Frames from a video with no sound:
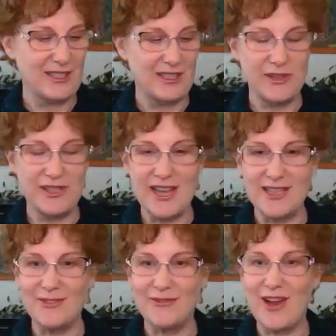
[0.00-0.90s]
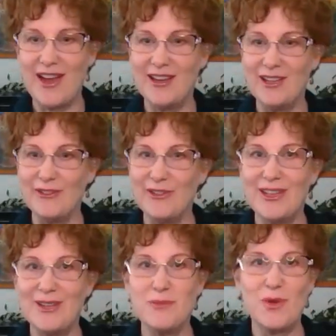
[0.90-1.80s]
You intensify it, you
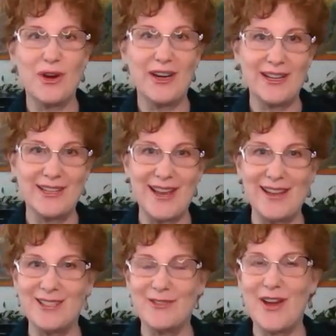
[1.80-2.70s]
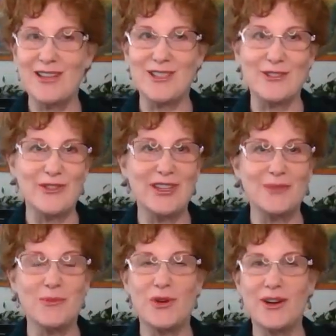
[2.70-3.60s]
feel it more, it intensifies, you feel
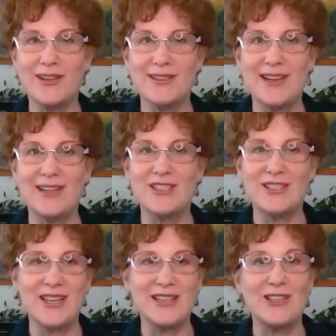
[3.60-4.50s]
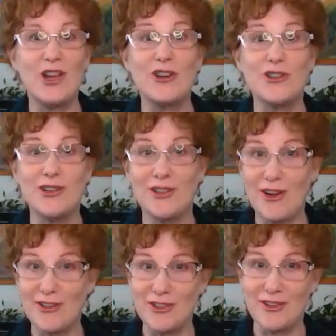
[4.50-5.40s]
it more, and it just gets larger and
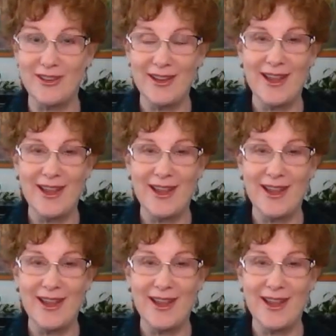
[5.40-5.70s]
larger.